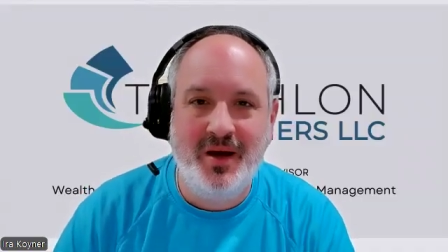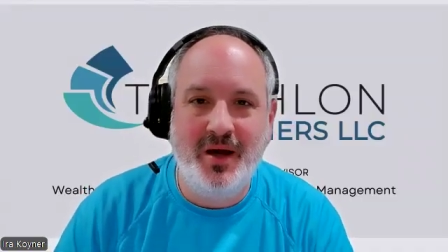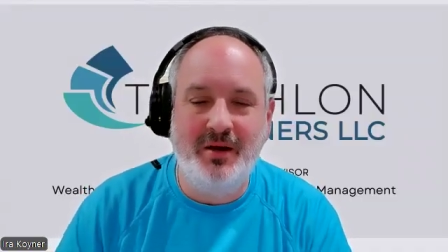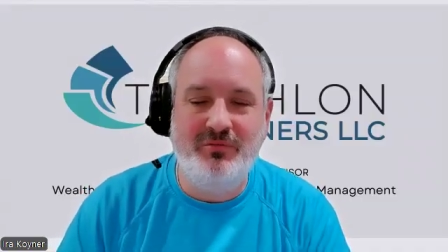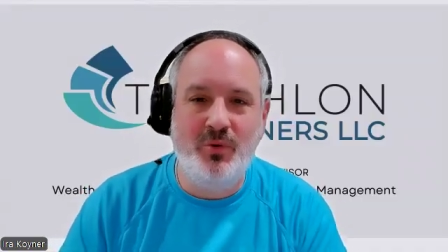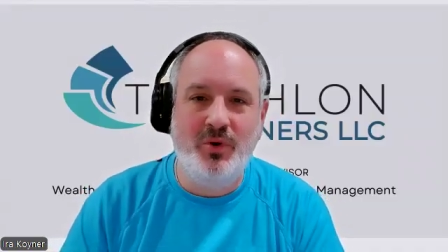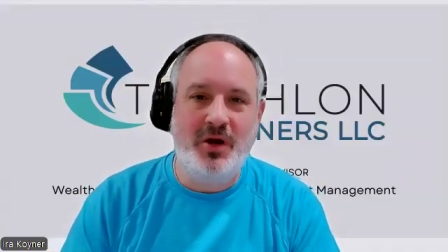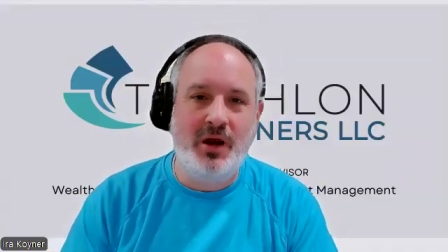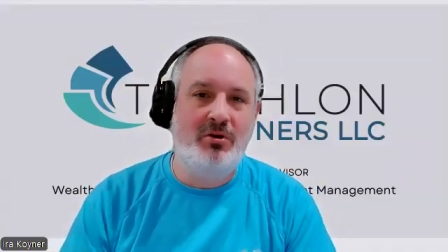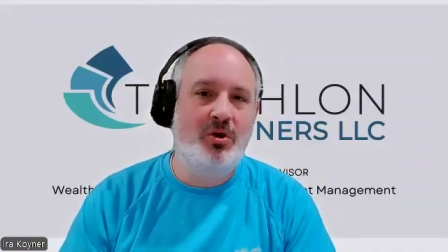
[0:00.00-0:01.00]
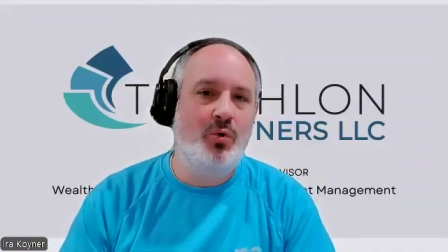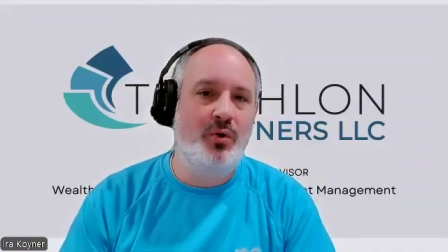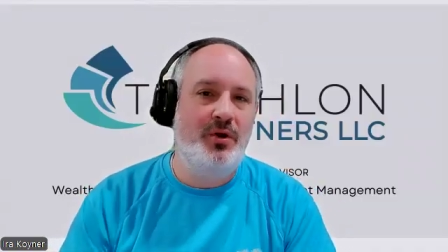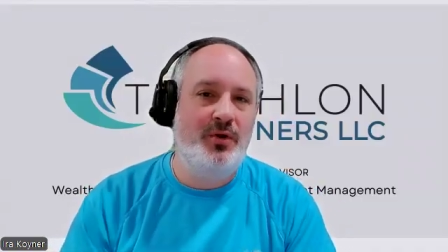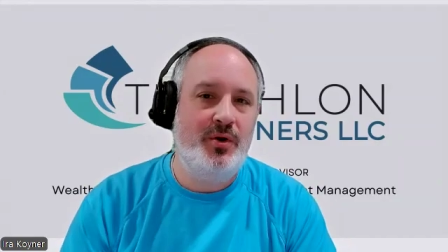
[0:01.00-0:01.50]
Hi, everyone. Ira
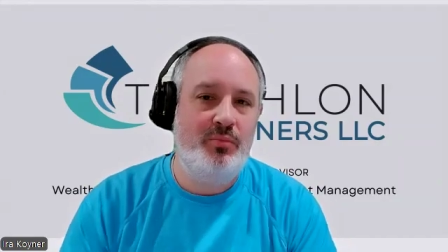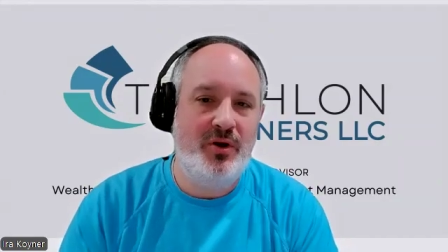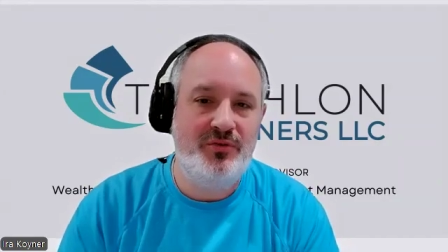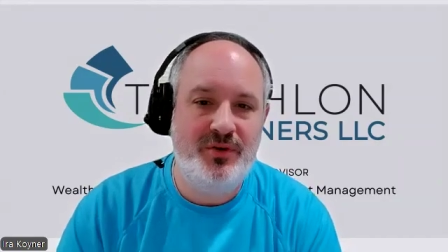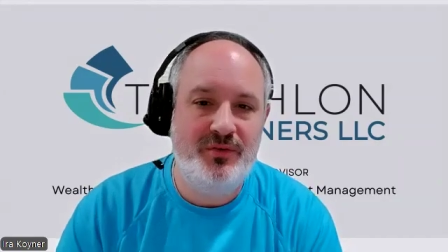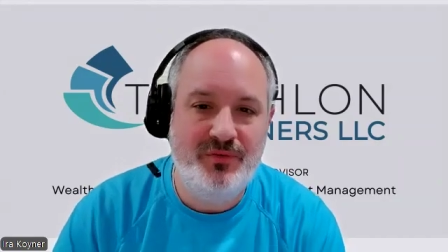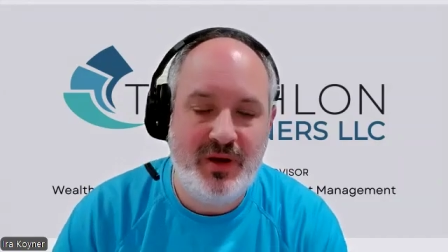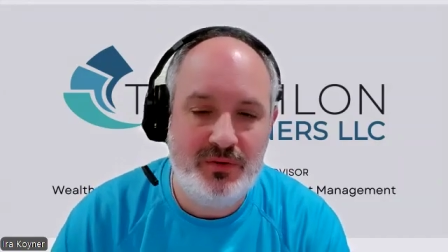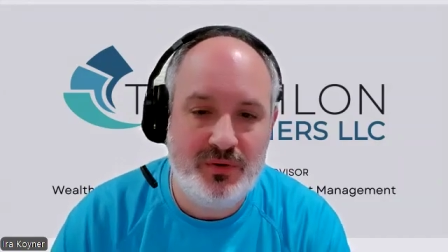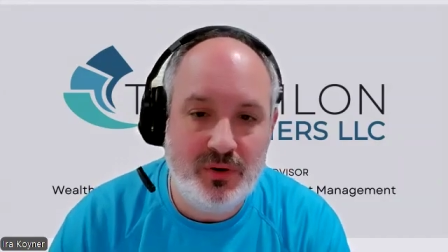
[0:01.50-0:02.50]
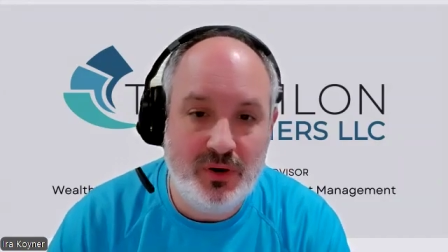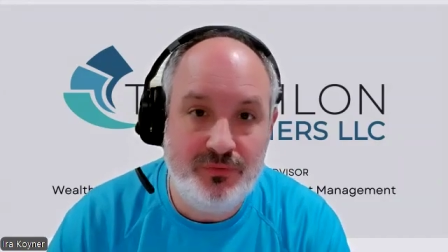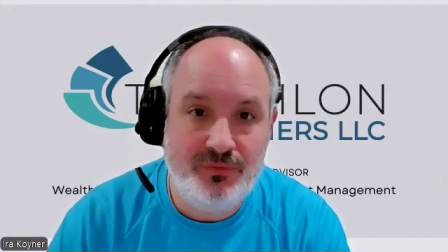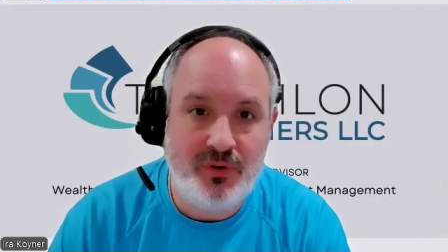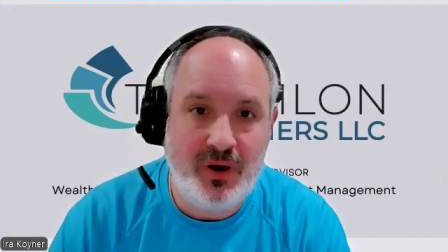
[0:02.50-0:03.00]
Coiner here, president and founder
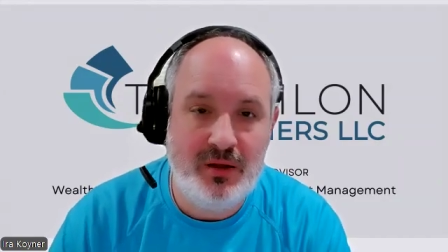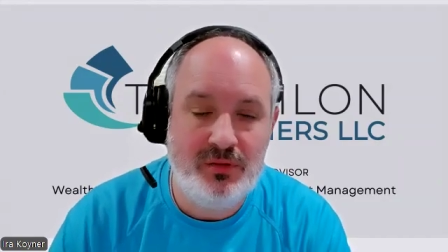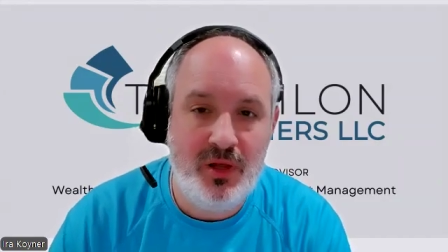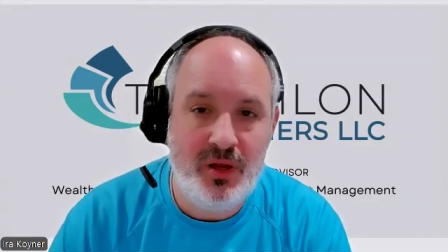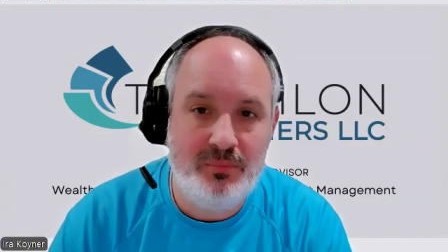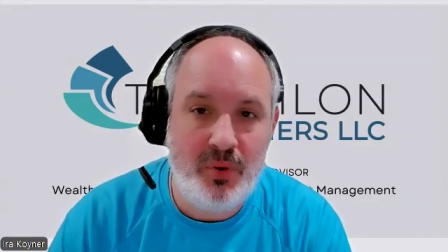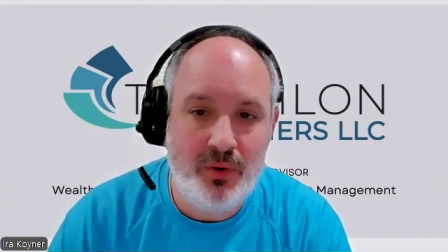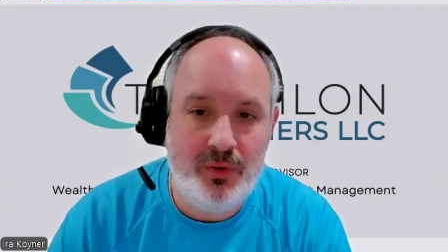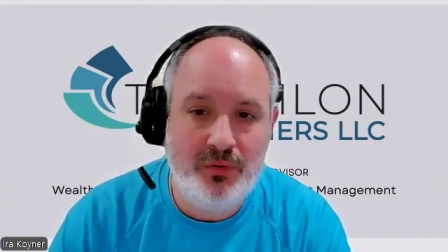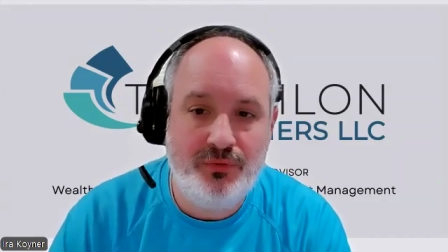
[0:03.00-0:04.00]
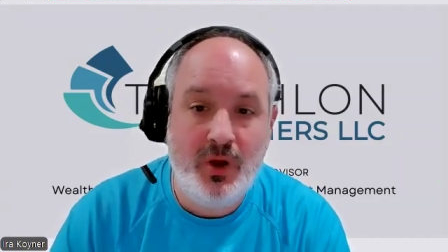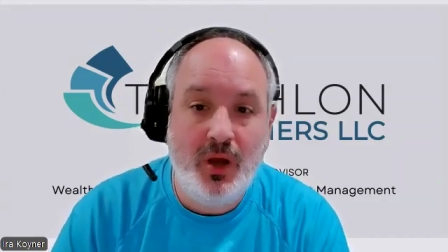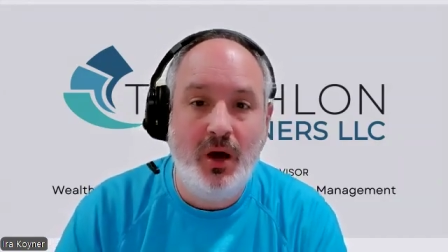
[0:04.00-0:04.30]
of Triathlon Partners.